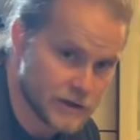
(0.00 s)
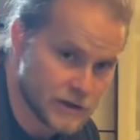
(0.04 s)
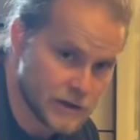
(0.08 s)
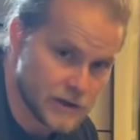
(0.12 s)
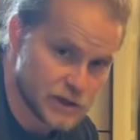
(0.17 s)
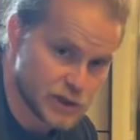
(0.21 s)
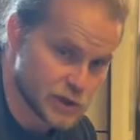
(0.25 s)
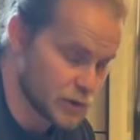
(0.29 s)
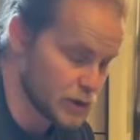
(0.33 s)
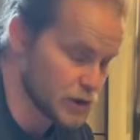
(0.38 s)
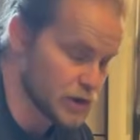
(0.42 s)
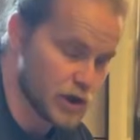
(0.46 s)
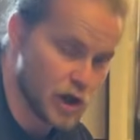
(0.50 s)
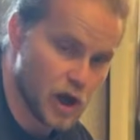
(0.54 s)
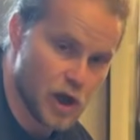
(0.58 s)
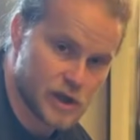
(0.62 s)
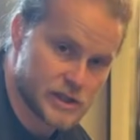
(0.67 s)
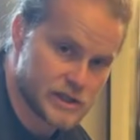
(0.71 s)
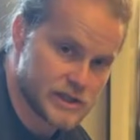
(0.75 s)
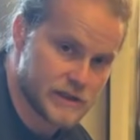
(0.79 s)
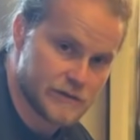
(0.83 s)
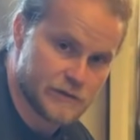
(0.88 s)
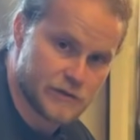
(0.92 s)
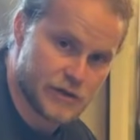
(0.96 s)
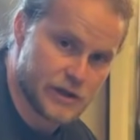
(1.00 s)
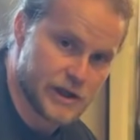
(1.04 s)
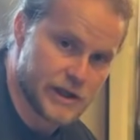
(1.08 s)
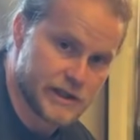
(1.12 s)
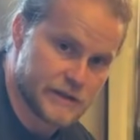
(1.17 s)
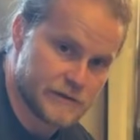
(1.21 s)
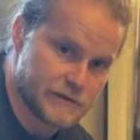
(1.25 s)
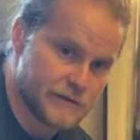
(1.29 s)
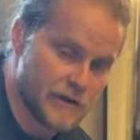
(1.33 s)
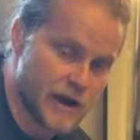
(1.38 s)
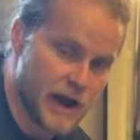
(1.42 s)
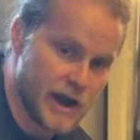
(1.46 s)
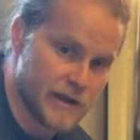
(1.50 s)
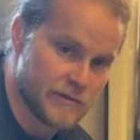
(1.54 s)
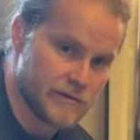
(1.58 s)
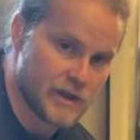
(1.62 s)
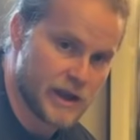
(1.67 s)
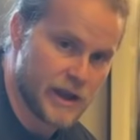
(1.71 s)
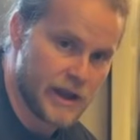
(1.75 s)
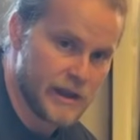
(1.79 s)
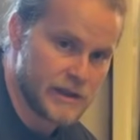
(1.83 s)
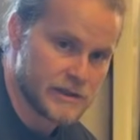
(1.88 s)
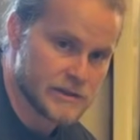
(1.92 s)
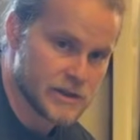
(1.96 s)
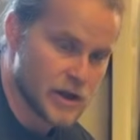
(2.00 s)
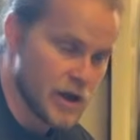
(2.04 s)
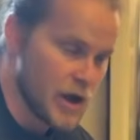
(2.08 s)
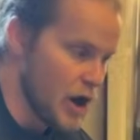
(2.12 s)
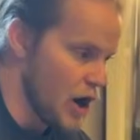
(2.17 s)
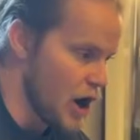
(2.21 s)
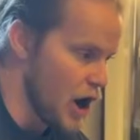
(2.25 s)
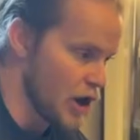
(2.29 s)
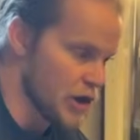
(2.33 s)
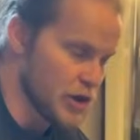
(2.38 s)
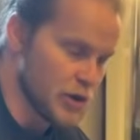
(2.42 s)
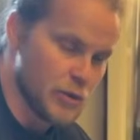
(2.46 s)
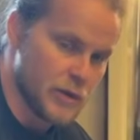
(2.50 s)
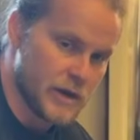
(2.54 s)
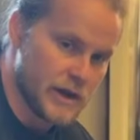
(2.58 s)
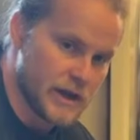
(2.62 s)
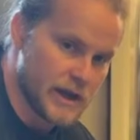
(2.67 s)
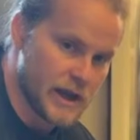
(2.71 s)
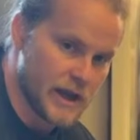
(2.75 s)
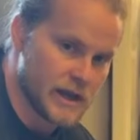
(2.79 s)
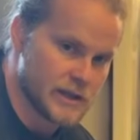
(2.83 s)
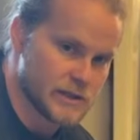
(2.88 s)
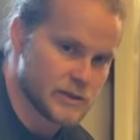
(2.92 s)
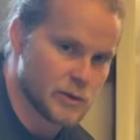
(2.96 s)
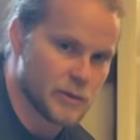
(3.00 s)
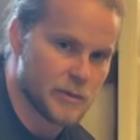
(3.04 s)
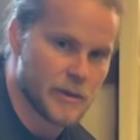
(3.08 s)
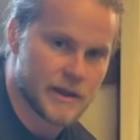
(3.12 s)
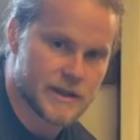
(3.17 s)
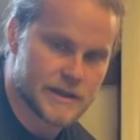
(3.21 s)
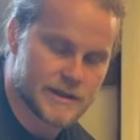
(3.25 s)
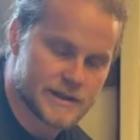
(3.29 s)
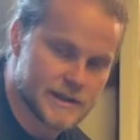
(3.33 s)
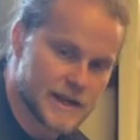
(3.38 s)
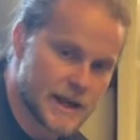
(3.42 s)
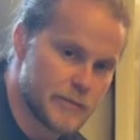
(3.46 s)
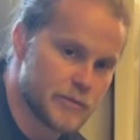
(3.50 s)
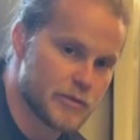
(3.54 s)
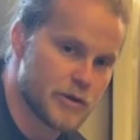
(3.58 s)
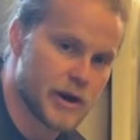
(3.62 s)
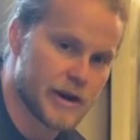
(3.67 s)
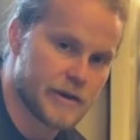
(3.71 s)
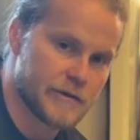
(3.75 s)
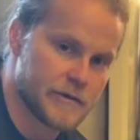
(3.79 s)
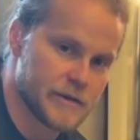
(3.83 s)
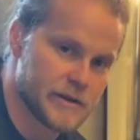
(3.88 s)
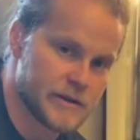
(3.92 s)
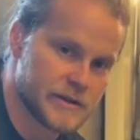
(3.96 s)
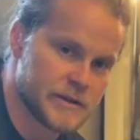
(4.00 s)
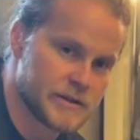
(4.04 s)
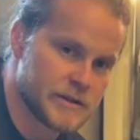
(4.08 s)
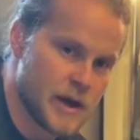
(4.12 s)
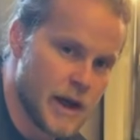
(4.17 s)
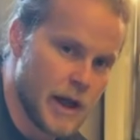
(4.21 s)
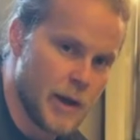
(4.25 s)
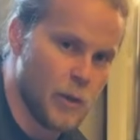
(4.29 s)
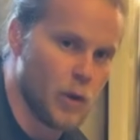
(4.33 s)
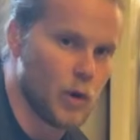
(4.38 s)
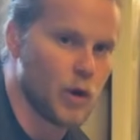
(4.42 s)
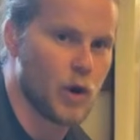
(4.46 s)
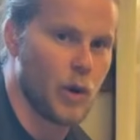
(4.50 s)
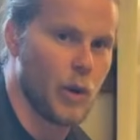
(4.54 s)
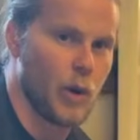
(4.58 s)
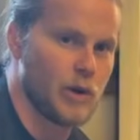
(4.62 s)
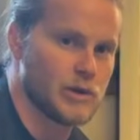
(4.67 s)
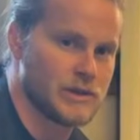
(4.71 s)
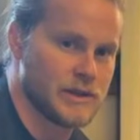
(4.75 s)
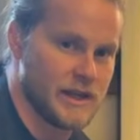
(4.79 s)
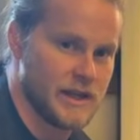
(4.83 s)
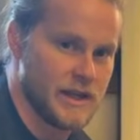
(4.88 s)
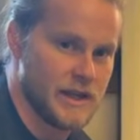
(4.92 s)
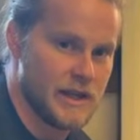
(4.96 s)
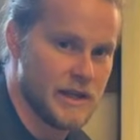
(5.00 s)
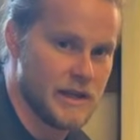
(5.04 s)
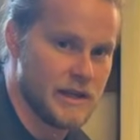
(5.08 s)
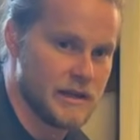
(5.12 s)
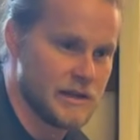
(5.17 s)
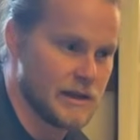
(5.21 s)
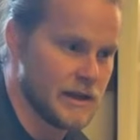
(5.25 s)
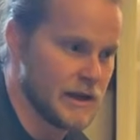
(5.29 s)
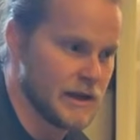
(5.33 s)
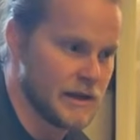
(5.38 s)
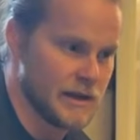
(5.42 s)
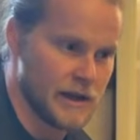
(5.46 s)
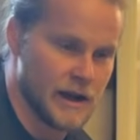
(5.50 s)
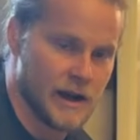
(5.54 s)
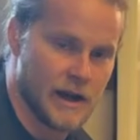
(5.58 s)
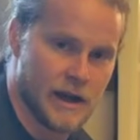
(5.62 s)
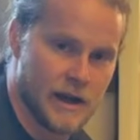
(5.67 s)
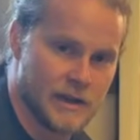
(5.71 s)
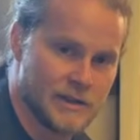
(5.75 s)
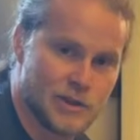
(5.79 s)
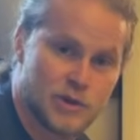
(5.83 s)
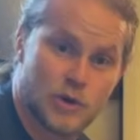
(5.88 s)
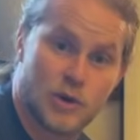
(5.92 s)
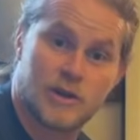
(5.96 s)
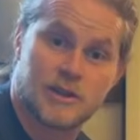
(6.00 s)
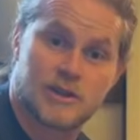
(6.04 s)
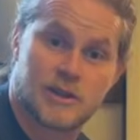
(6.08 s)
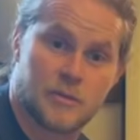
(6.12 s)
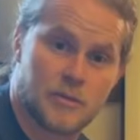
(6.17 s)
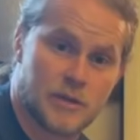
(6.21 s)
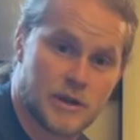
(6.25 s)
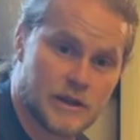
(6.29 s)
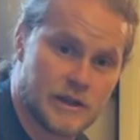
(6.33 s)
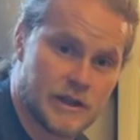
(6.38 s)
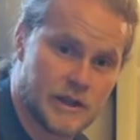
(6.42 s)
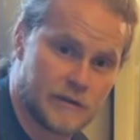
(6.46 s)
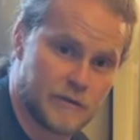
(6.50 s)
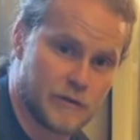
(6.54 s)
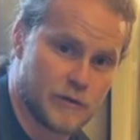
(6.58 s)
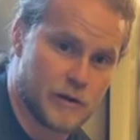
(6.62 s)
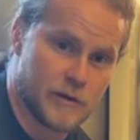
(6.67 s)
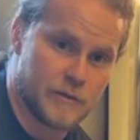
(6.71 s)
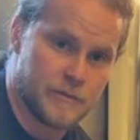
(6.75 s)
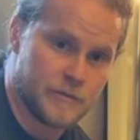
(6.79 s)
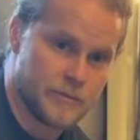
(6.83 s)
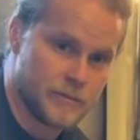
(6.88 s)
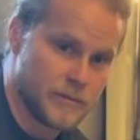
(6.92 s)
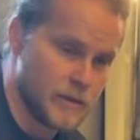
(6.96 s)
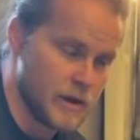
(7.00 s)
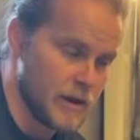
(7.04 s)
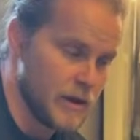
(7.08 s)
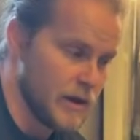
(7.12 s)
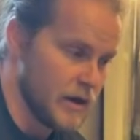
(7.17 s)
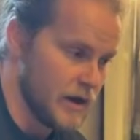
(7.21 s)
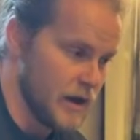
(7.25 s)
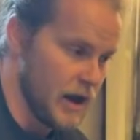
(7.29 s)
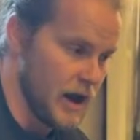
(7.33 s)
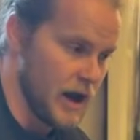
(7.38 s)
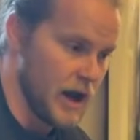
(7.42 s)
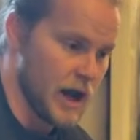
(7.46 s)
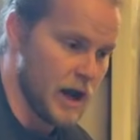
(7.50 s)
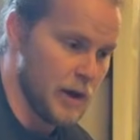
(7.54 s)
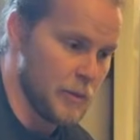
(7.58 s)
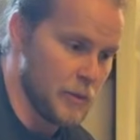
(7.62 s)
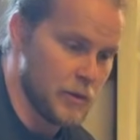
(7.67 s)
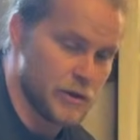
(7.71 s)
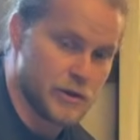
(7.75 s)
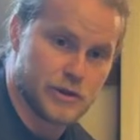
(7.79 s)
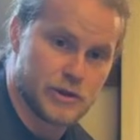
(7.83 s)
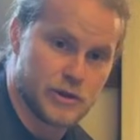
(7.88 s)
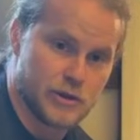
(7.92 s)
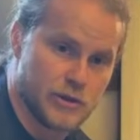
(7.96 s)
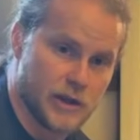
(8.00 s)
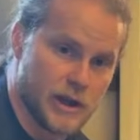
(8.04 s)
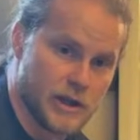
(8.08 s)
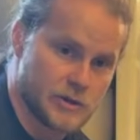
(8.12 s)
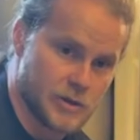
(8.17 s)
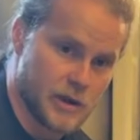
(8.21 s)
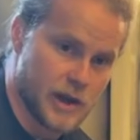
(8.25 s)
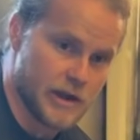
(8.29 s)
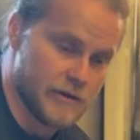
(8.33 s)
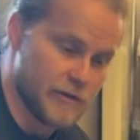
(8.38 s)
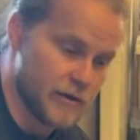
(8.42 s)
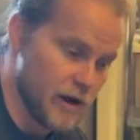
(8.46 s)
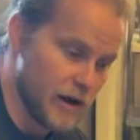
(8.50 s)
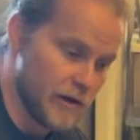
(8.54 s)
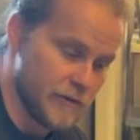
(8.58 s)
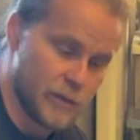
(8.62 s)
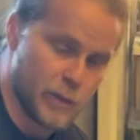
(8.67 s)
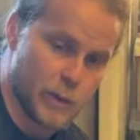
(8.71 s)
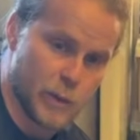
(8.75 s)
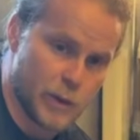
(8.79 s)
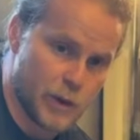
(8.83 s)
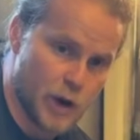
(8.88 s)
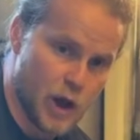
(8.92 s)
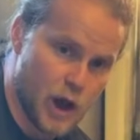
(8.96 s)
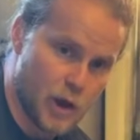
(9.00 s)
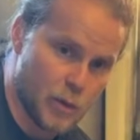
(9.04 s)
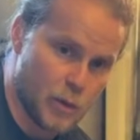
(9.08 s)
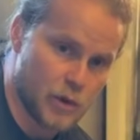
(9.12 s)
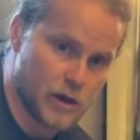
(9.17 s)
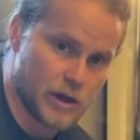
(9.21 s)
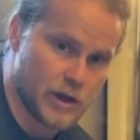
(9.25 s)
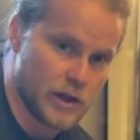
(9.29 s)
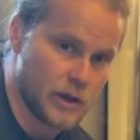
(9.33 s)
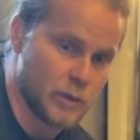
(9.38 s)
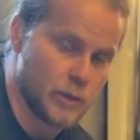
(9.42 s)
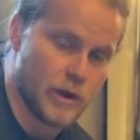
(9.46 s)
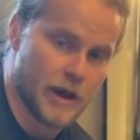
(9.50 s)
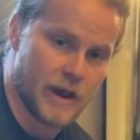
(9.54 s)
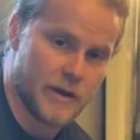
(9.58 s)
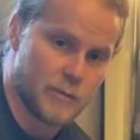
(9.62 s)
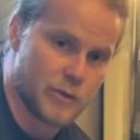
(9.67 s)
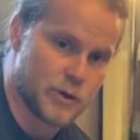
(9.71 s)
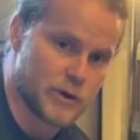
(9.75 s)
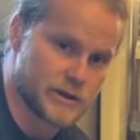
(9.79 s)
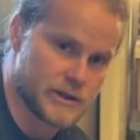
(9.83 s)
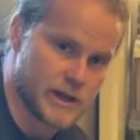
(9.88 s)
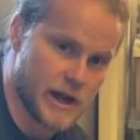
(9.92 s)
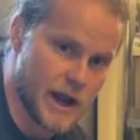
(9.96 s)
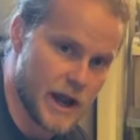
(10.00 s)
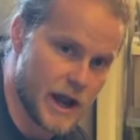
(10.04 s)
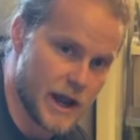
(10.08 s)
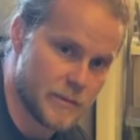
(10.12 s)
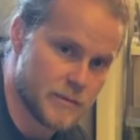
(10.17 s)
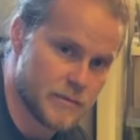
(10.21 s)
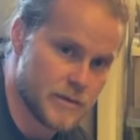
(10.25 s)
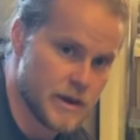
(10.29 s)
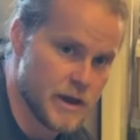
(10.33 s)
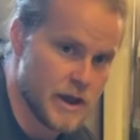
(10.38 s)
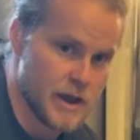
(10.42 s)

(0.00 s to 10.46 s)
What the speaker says: So we're locked in for the next 5 days. On the weekends, we'll make the same breakfast. We'll go out to eat and enjoy something different. On the 2 days we have off when we're not working, we have more time.